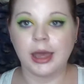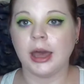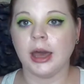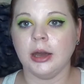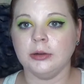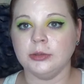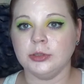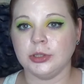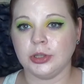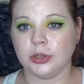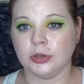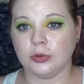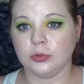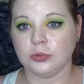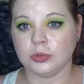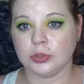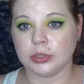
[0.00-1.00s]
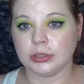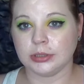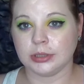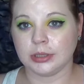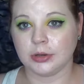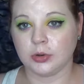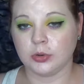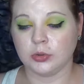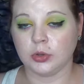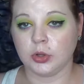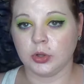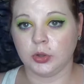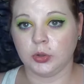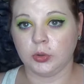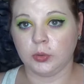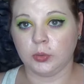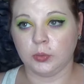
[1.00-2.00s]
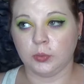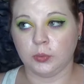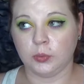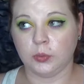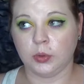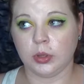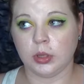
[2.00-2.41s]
how to use this. I don't know